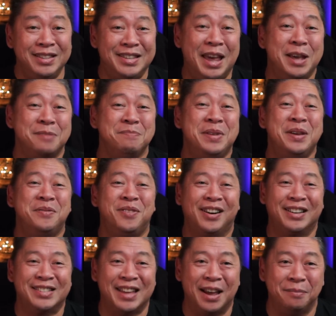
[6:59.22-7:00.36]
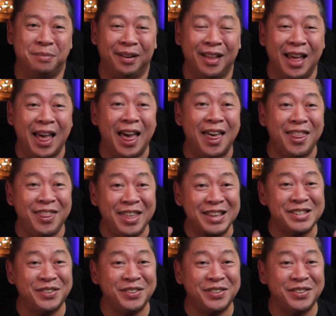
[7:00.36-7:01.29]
take me for example. This